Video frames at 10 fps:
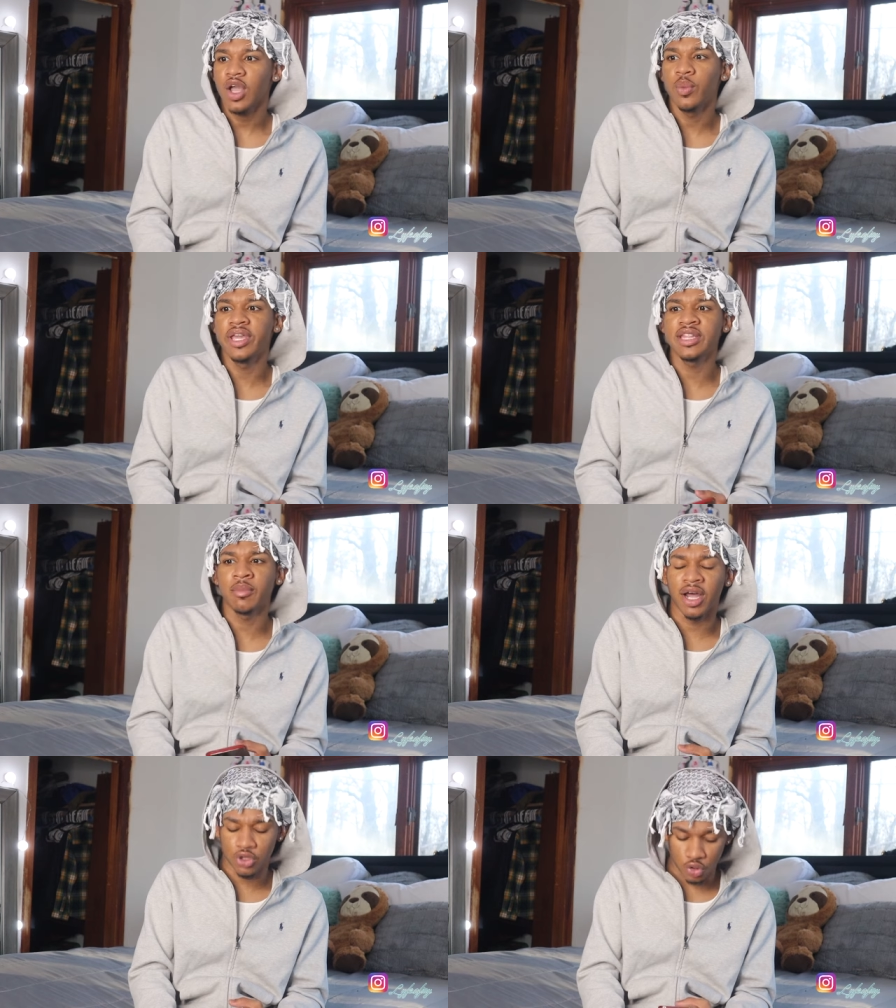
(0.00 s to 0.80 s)
We get to
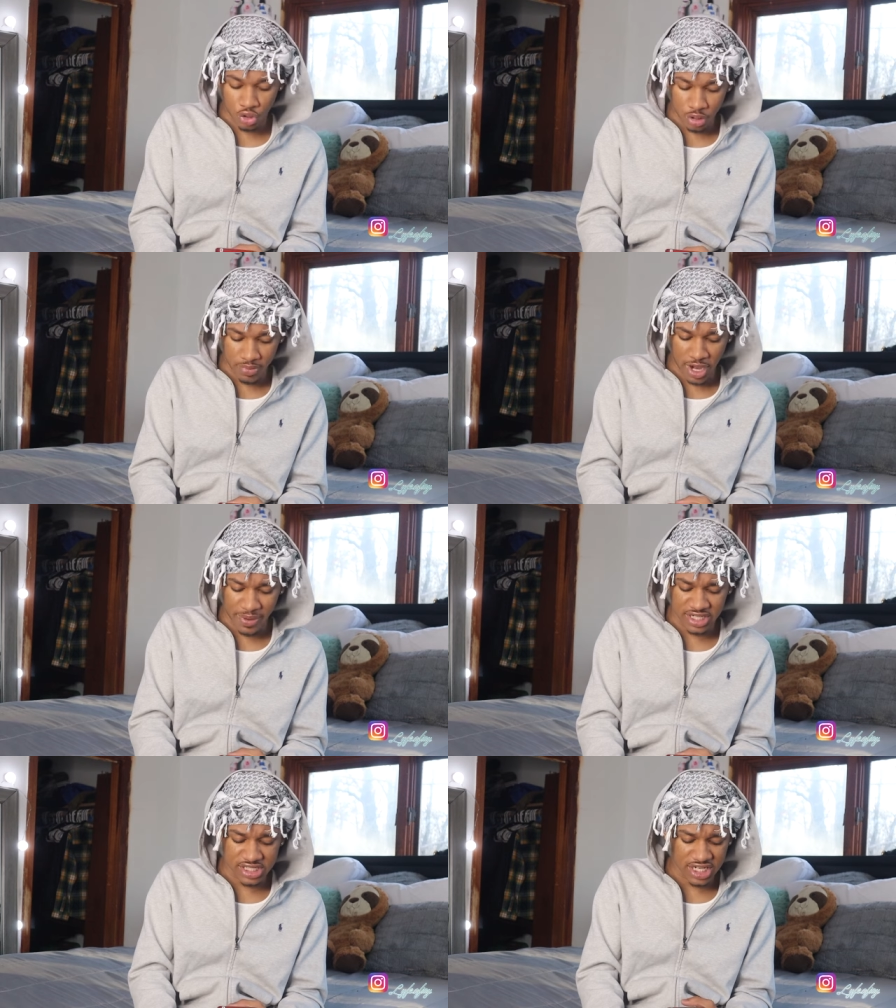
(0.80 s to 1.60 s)
my dorm,
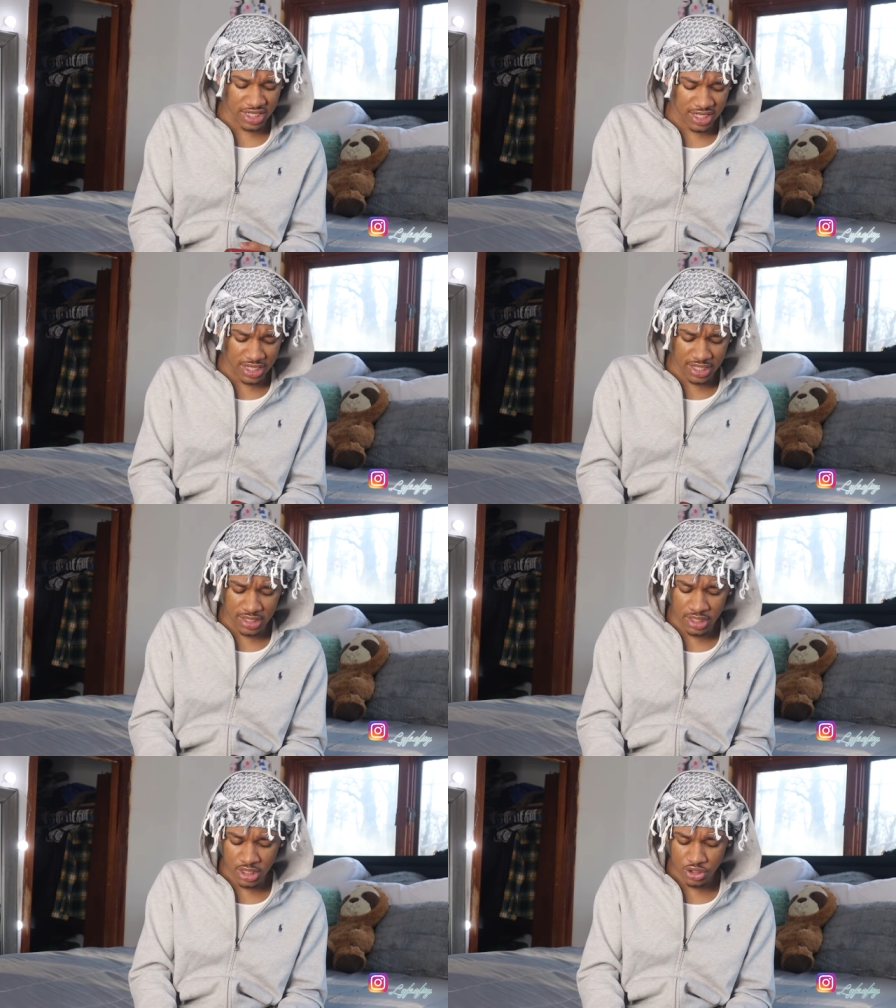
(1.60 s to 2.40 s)
everybody
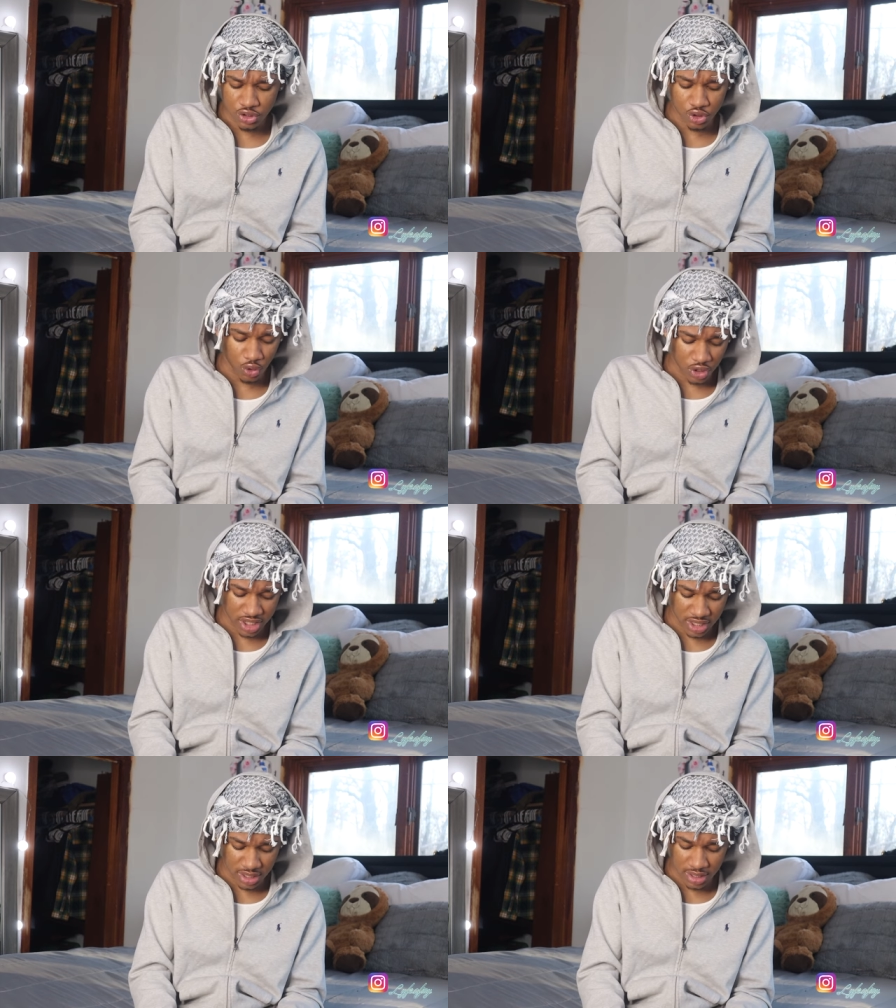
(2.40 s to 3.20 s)
chilling,
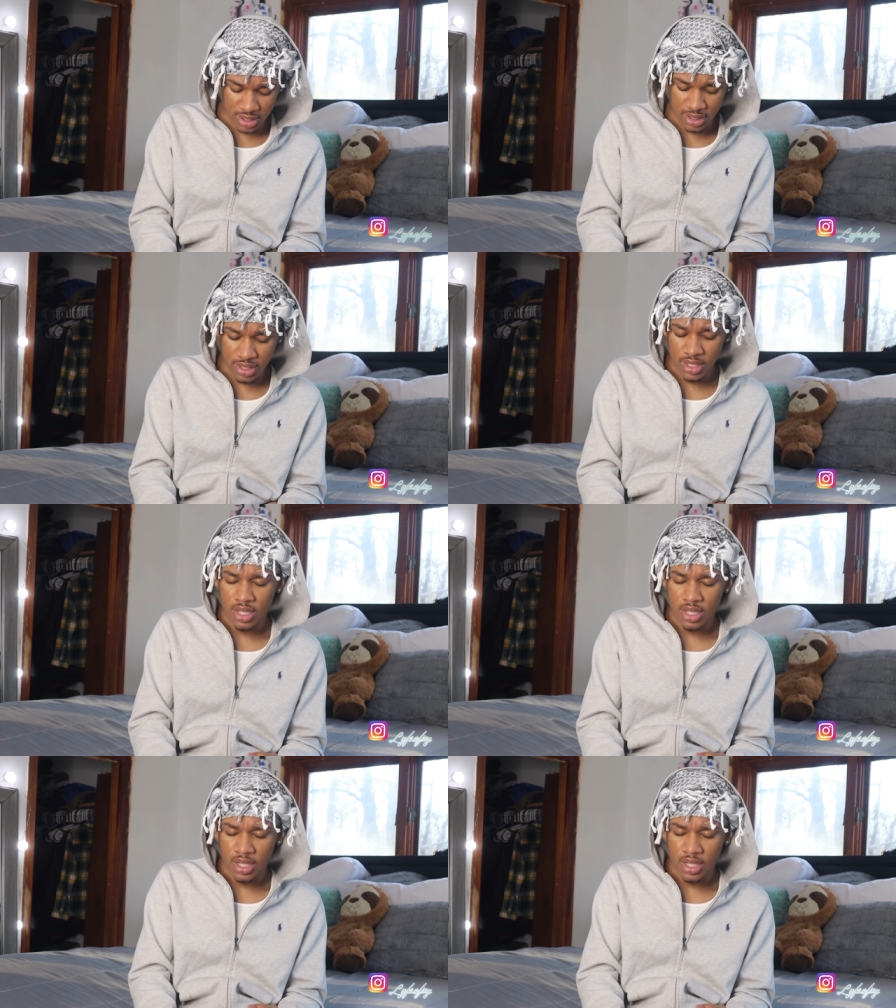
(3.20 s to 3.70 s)
talking.